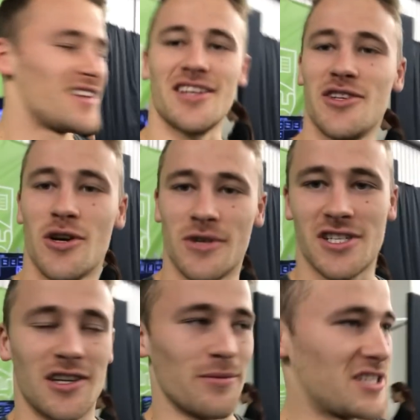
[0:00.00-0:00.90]
They knew how
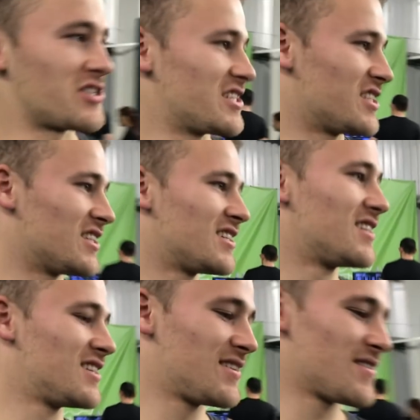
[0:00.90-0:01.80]
much I love my stretching.
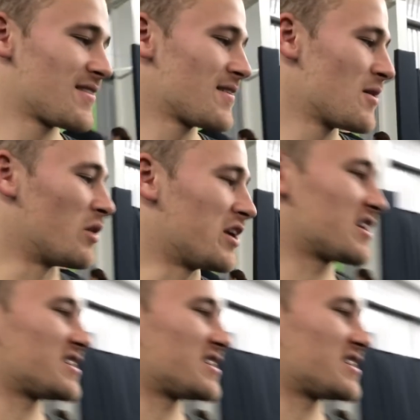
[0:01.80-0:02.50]
What are you